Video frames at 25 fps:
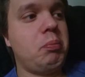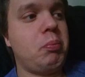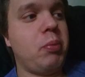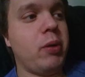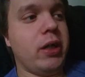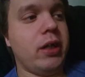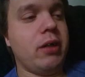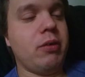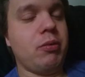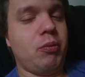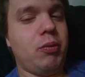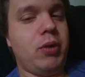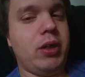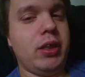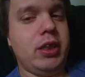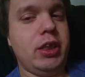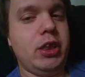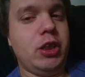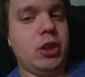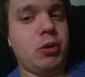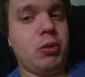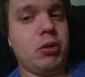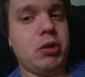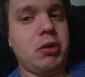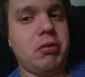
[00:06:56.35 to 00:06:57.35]
but one
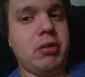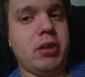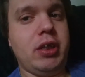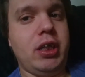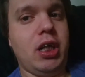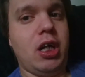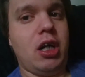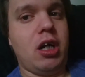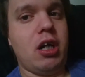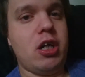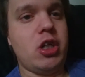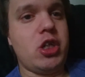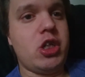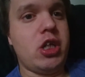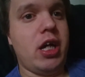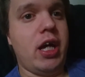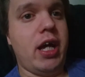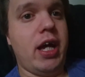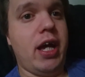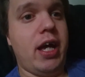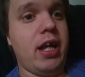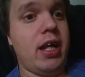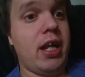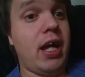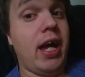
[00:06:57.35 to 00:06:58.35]
teacher was really harsh,
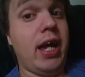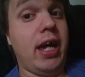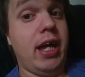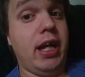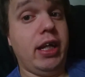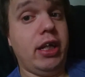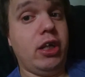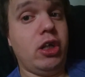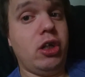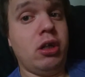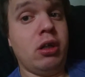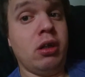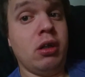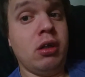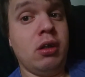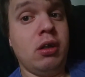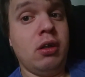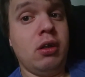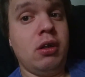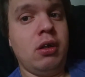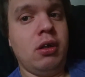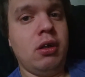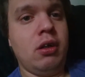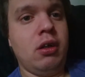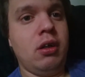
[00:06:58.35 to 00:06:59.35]
and I hated her.
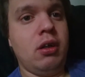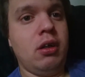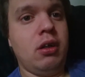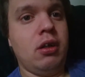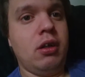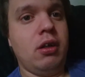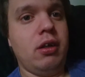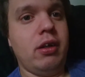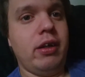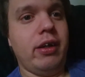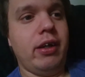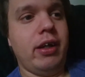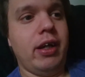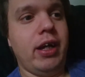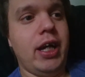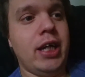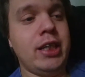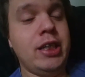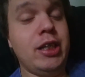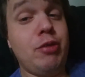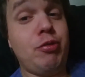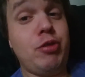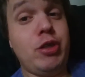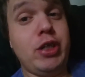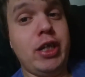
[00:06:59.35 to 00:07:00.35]

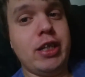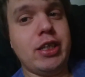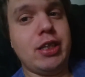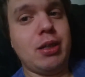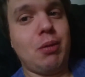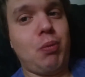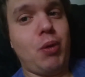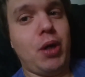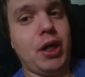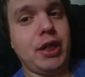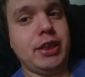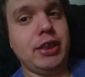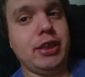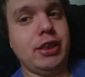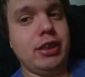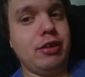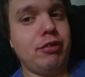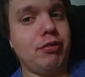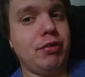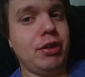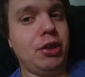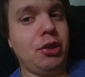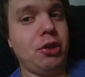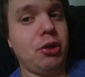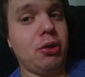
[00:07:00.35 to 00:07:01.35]
And if she ends up watching this
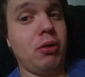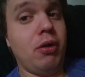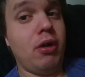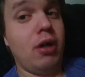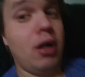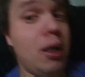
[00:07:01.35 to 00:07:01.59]
video,